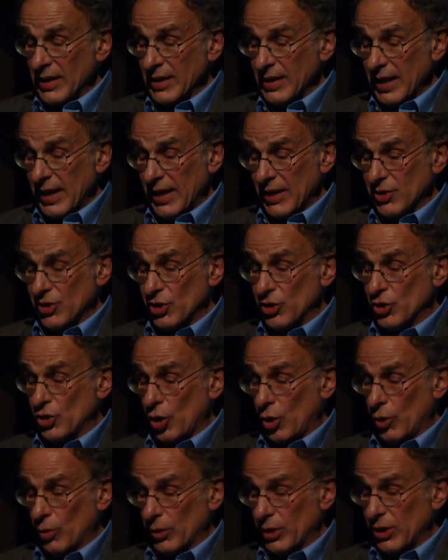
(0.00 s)
Gas is
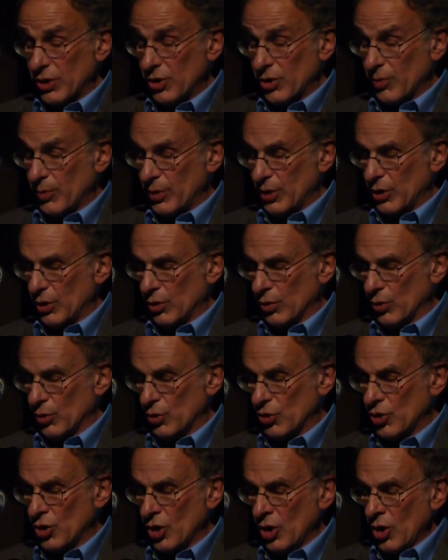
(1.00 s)
only to be
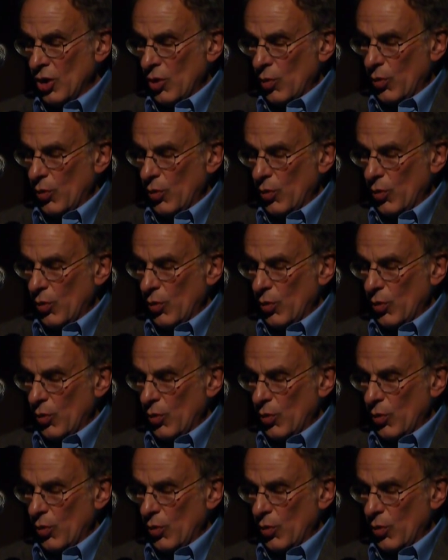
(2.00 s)
used